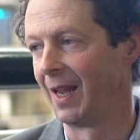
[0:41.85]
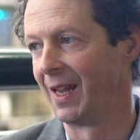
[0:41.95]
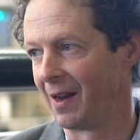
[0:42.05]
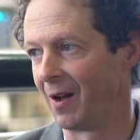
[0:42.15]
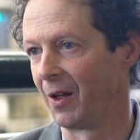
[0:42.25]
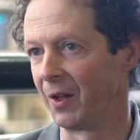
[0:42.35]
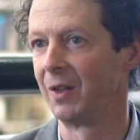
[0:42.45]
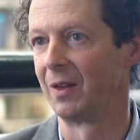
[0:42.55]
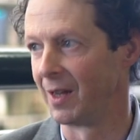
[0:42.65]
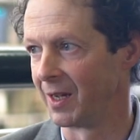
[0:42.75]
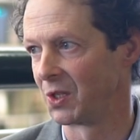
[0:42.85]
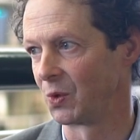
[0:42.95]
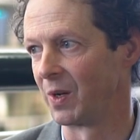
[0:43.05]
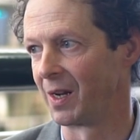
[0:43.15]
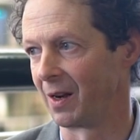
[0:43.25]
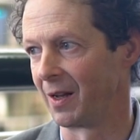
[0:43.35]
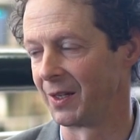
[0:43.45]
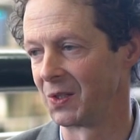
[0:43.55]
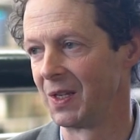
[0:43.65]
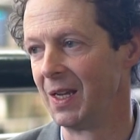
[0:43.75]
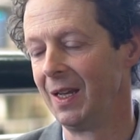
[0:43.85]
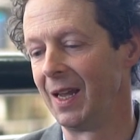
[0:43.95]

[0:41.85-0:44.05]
in our nursery class,